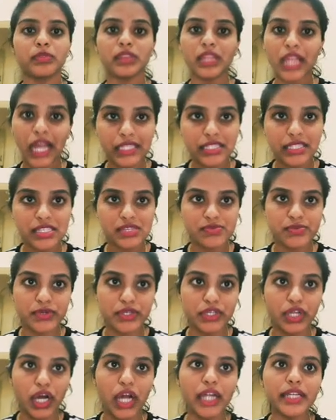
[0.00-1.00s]
others would
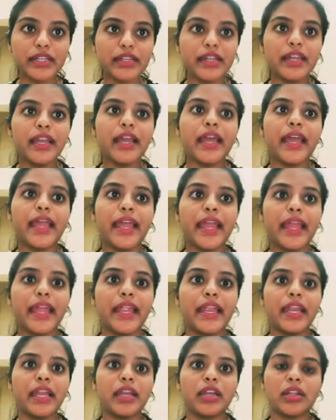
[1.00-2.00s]
not.
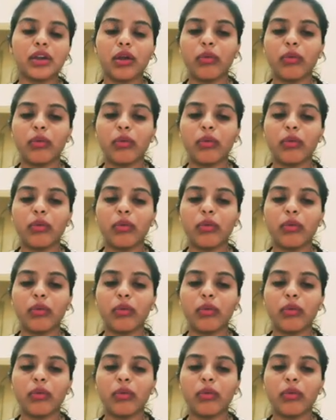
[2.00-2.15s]
And